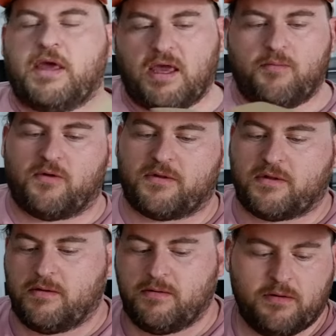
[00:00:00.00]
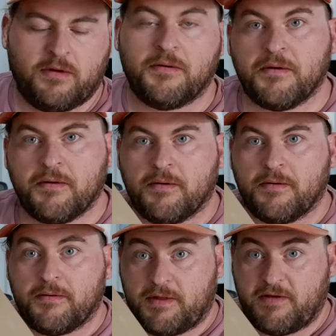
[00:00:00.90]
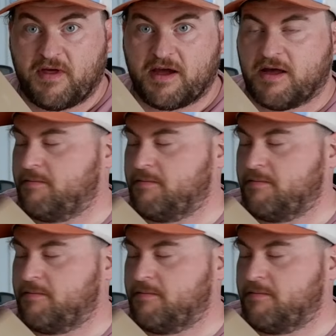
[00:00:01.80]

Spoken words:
Cables. See if that